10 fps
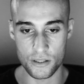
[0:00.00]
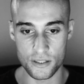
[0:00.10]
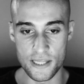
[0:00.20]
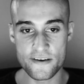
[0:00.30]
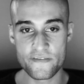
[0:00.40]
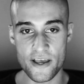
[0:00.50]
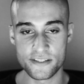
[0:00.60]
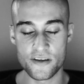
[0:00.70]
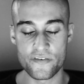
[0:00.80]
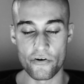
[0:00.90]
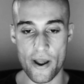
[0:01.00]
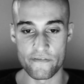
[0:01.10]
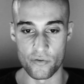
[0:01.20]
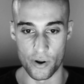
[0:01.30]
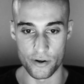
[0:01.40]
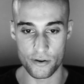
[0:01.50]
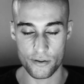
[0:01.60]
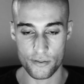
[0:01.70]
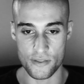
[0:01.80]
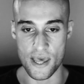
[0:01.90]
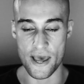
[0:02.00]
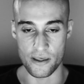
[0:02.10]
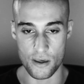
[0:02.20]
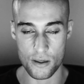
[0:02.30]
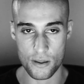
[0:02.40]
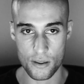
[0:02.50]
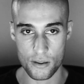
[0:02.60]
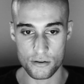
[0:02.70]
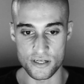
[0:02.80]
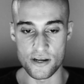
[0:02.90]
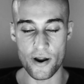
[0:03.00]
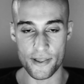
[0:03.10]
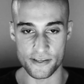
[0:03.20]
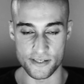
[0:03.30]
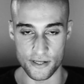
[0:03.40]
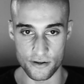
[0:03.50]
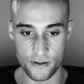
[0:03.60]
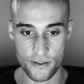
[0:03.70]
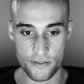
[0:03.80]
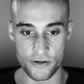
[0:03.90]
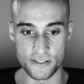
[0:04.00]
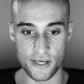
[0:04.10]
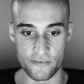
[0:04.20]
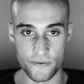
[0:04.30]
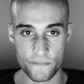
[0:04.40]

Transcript: Live as if you're everyone. The Egg. Dear Alexander, 37.